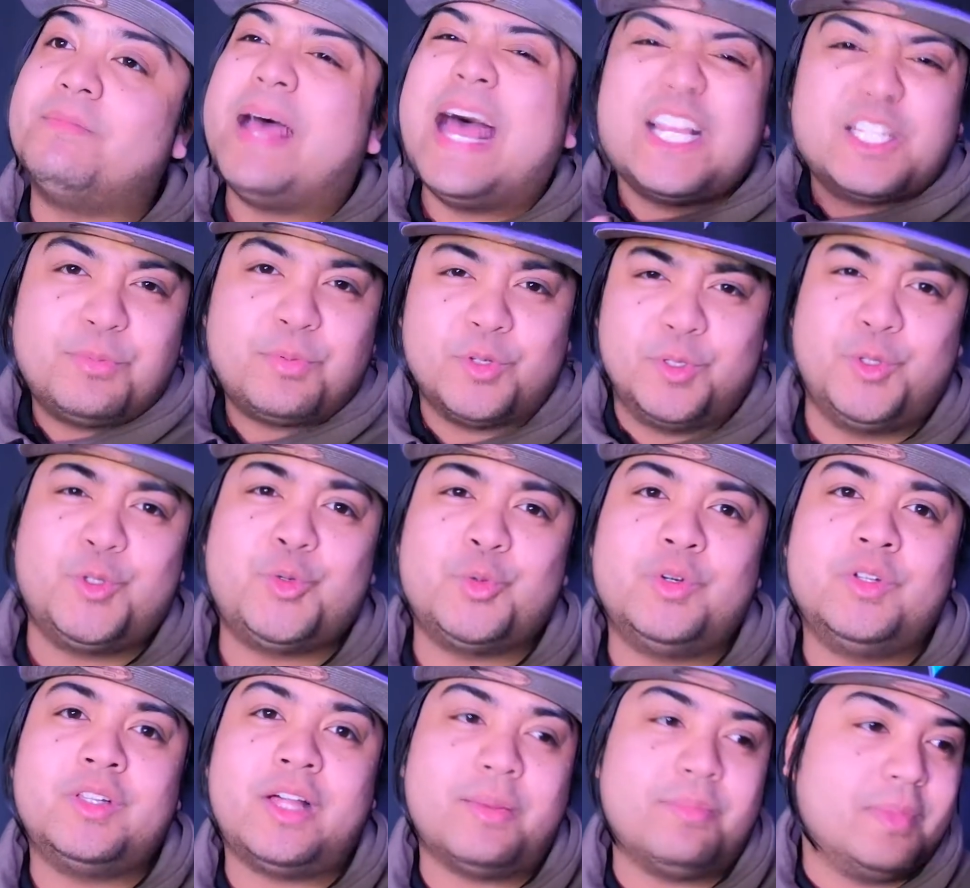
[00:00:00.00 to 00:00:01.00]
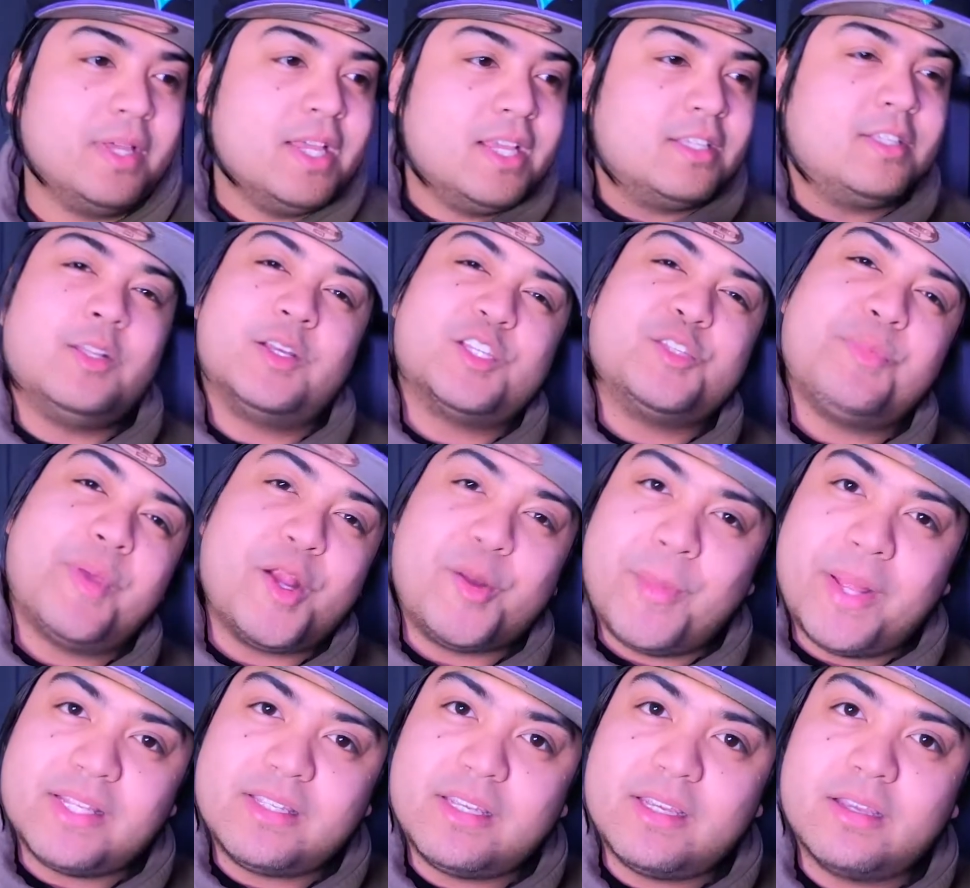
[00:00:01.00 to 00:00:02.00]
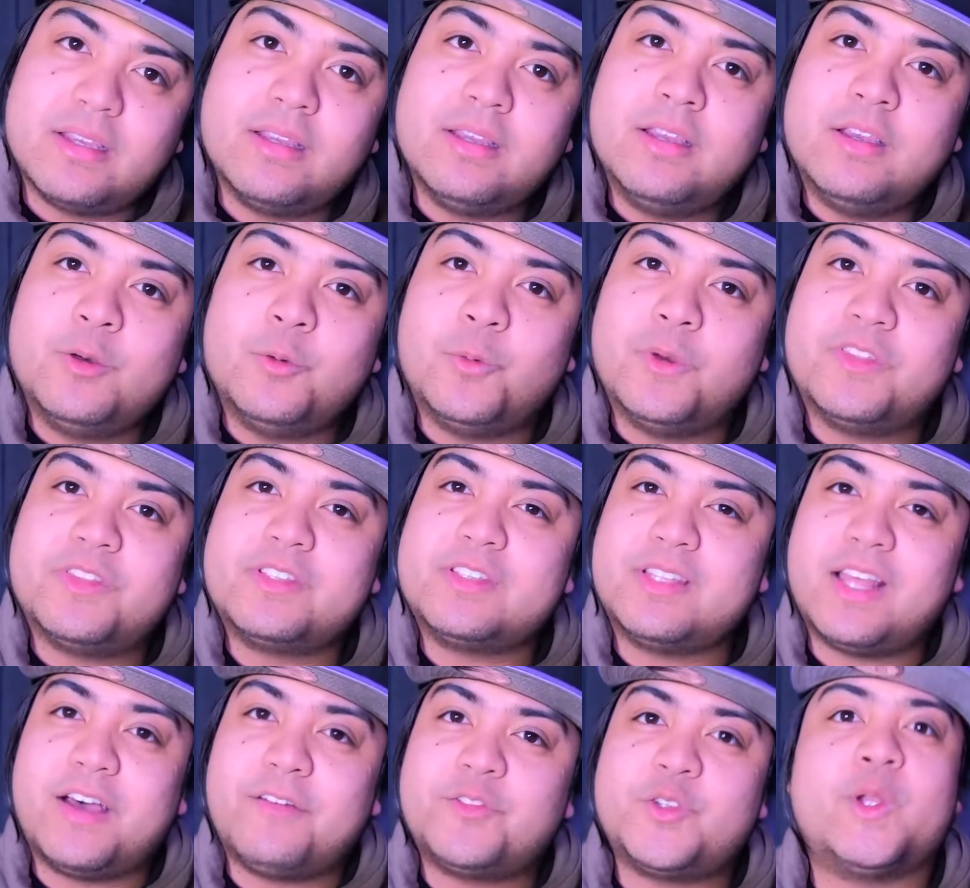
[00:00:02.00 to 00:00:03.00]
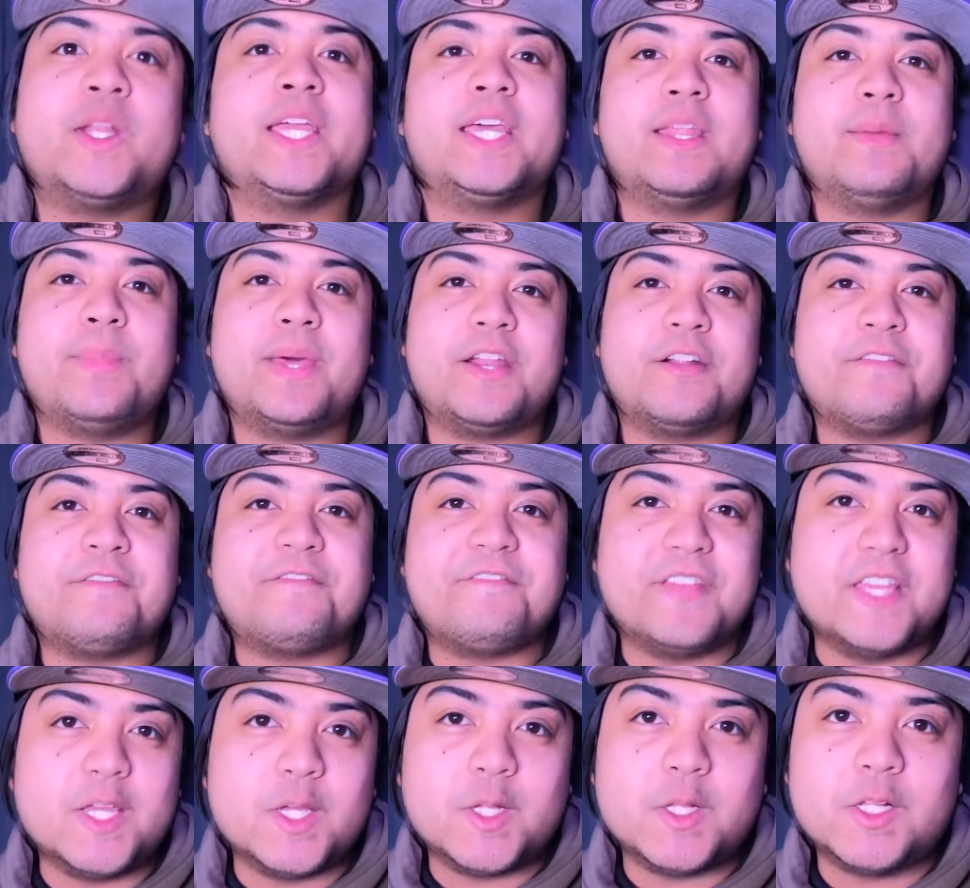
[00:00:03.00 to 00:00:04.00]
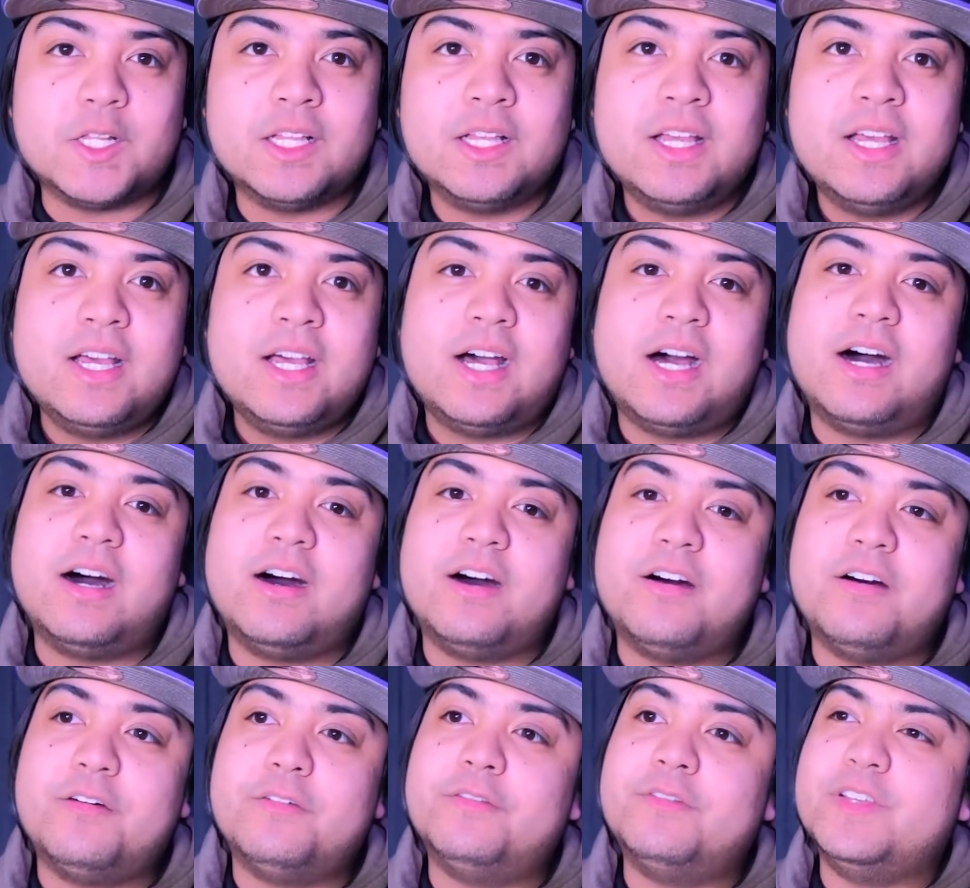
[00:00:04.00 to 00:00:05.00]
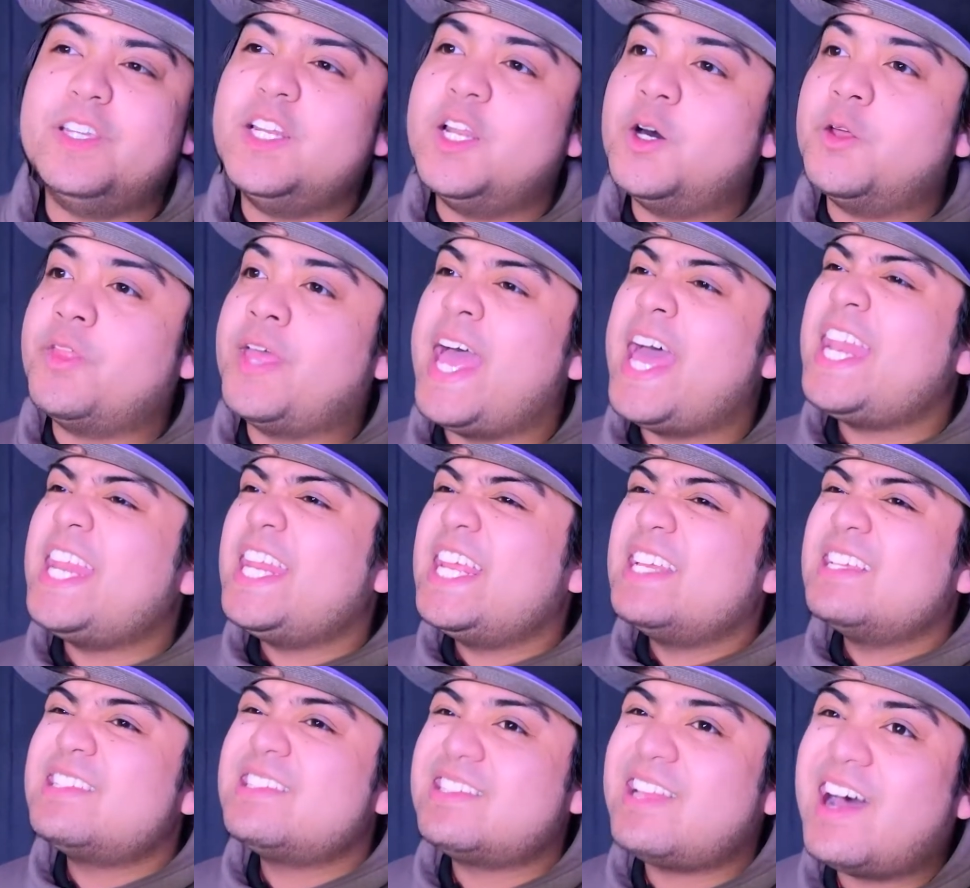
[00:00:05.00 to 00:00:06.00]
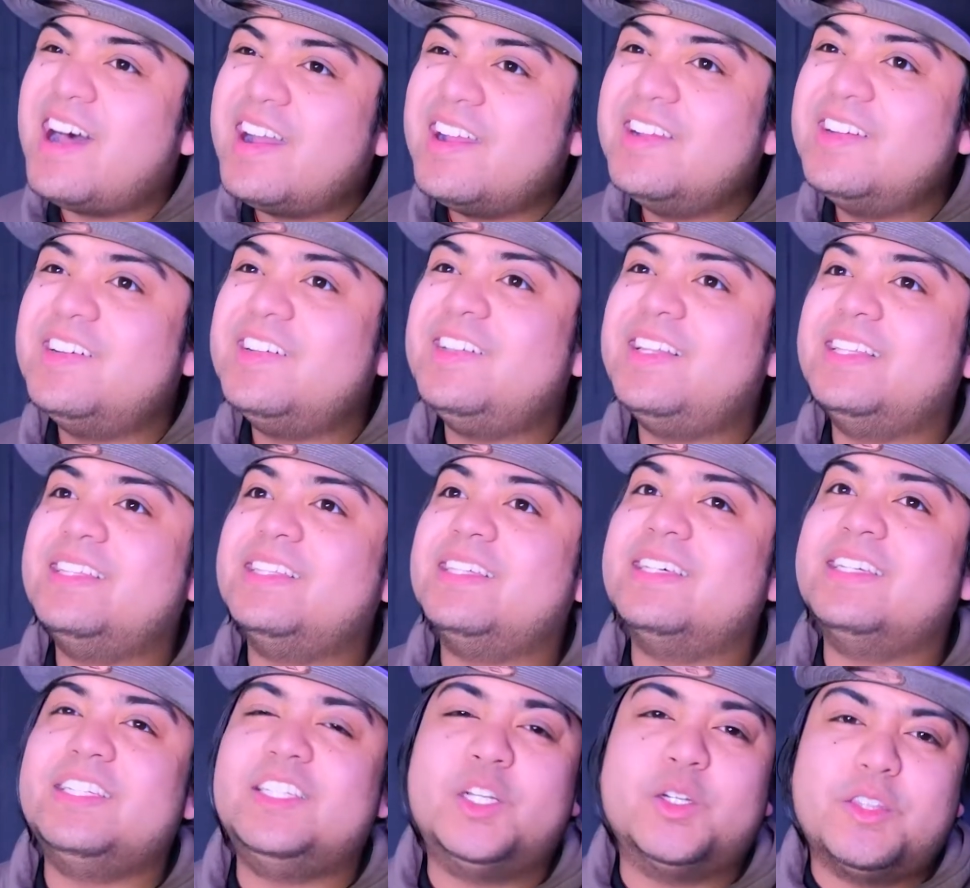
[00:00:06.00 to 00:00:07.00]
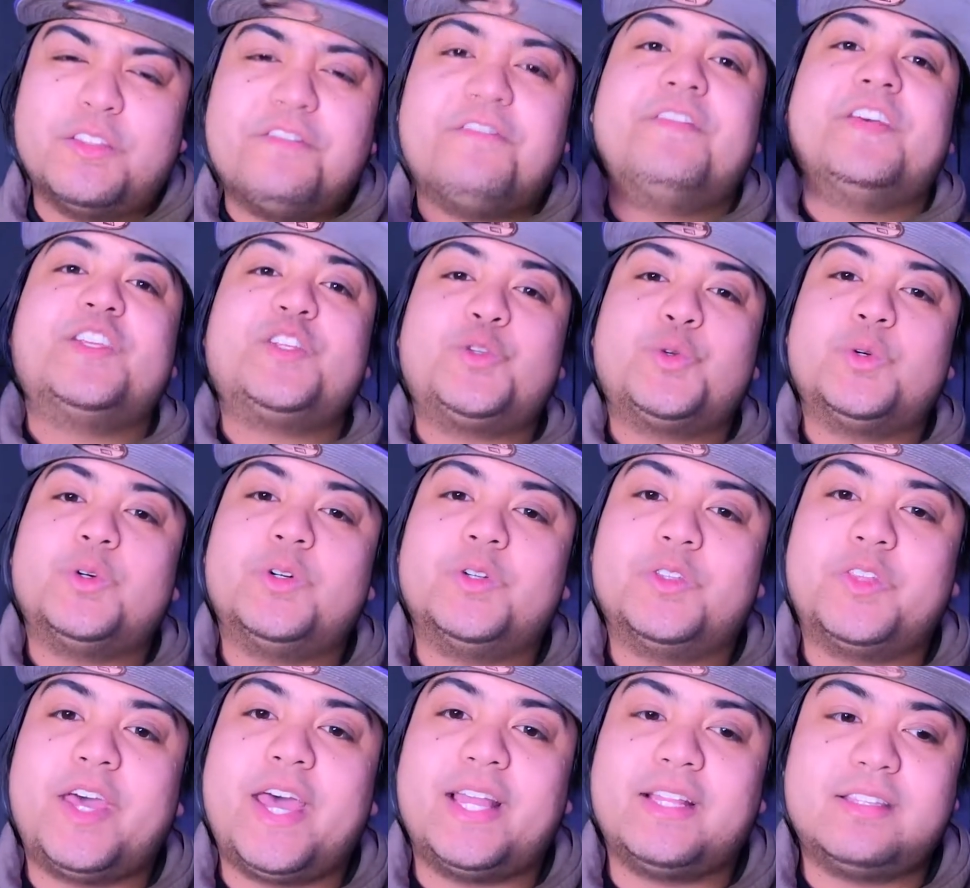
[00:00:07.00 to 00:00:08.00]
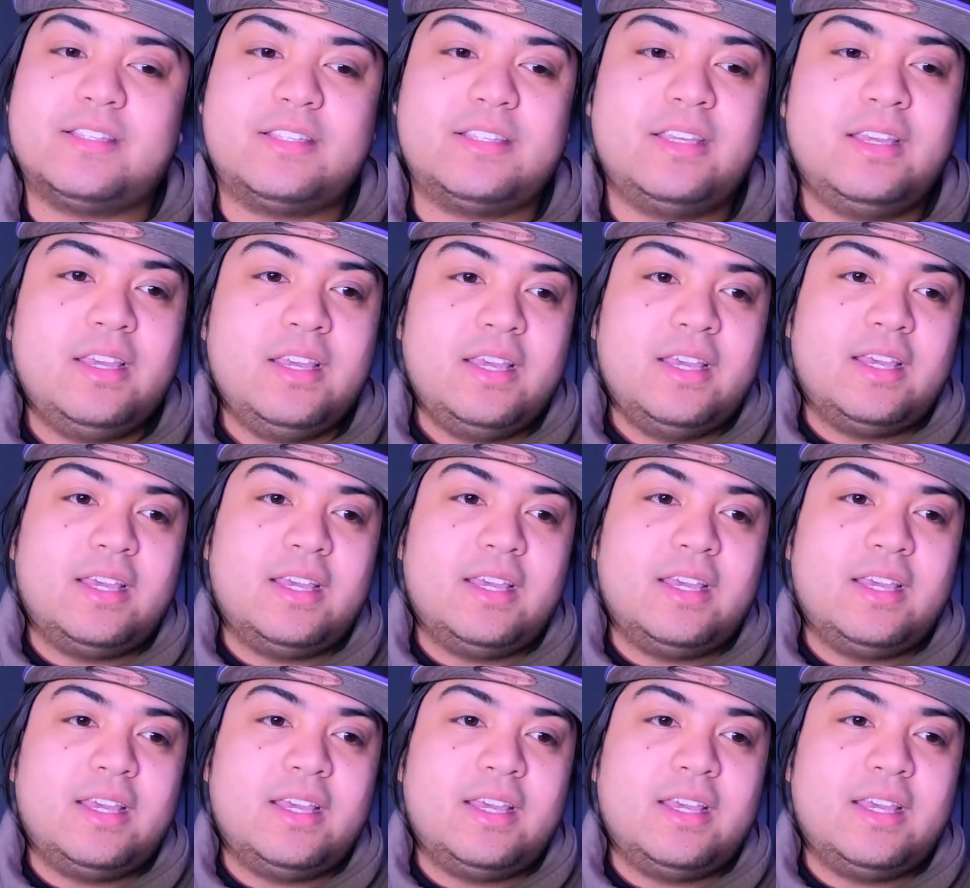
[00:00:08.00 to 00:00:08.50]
As per usual, I'm still experimenting with stuff, trying to get a better feel of, the editing style and the visual that